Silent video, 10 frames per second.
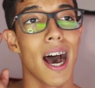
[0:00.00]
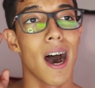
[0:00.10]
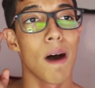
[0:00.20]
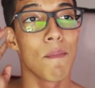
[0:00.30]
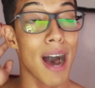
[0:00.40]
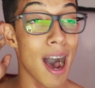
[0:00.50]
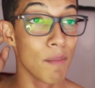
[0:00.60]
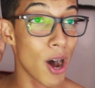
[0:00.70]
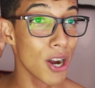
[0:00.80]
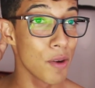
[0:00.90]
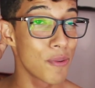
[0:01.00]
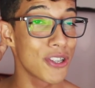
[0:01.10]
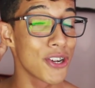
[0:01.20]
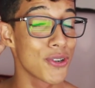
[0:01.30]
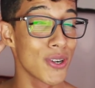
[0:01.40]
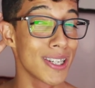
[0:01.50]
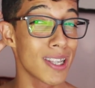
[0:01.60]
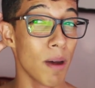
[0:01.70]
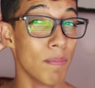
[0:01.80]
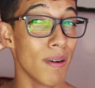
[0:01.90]
Um, I'm one hundred percent sure
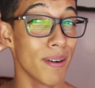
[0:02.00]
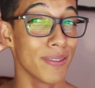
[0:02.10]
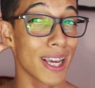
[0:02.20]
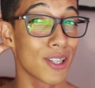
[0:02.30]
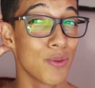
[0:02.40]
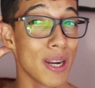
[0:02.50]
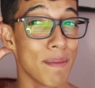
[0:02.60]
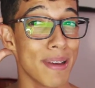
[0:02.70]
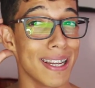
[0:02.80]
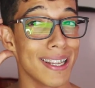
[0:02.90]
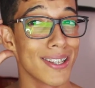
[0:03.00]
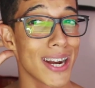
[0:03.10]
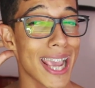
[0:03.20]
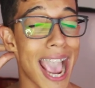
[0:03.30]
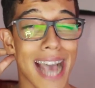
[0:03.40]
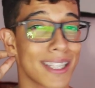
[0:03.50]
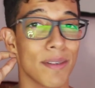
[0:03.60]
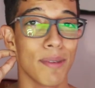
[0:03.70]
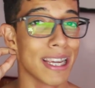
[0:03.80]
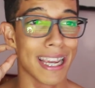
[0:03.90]
it's above like twenty minutes, right? It has
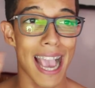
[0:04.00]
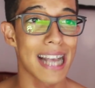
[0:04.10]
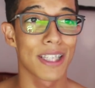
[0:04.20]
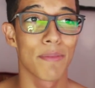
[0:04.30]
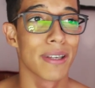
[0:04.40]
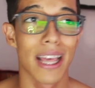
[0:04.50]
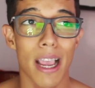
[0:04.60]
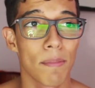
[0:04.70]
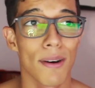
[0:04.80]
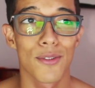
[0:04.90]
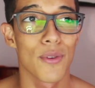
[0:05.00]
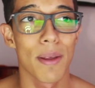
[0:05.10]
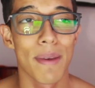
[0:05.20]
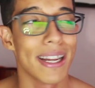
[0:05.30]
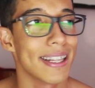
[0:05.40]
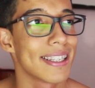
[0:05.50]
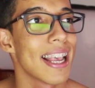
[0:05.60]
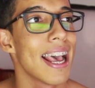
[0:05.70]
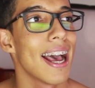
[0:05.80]
to be. It has to be like above twenty minutes.